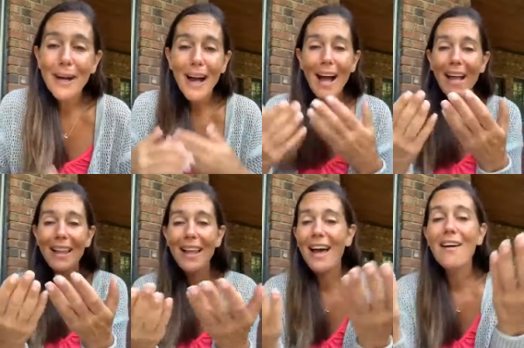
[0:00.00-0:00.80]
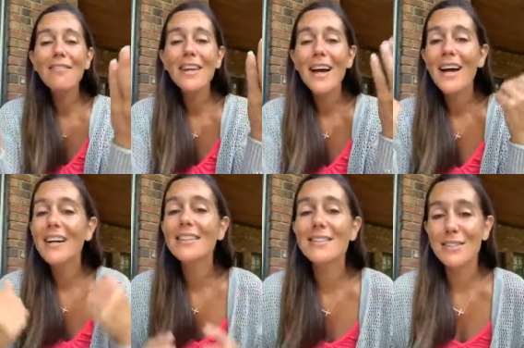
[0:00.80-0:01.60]
I love you.
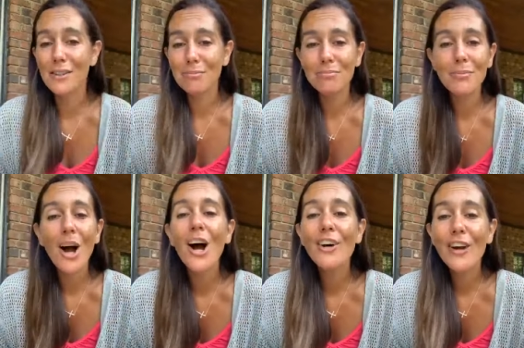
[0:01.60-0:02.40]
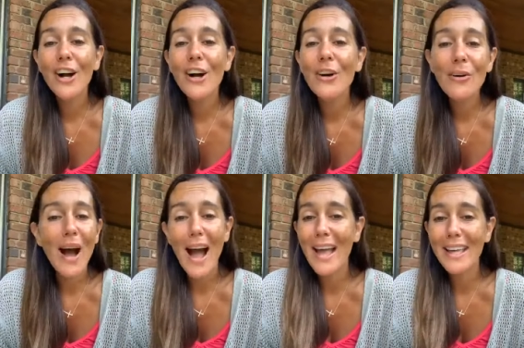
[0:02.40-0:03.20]
tomorrow.
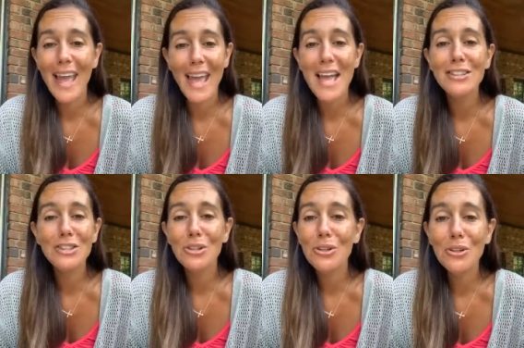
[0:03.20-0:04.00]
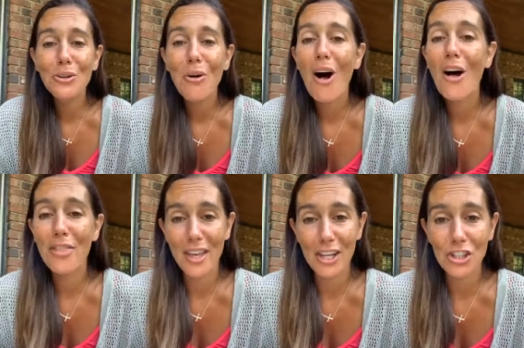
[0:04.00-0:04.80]
I can't do all
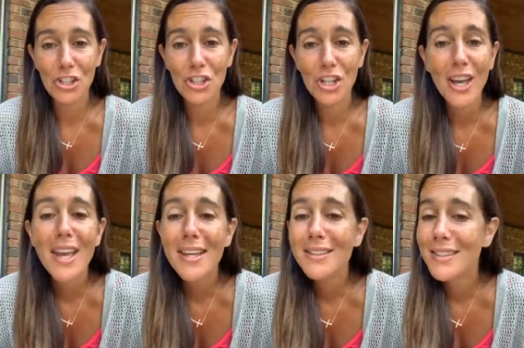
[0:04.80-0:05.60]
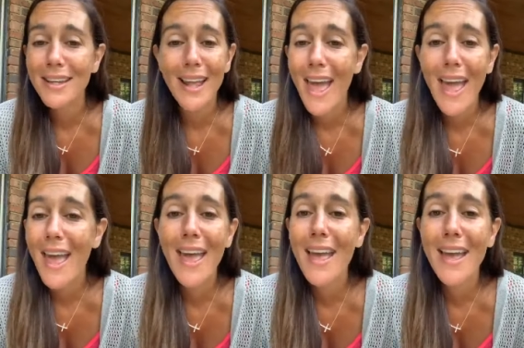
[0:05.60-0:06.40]
this shit
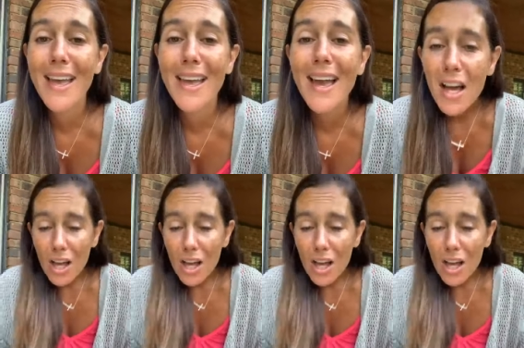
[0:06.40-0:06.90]
today.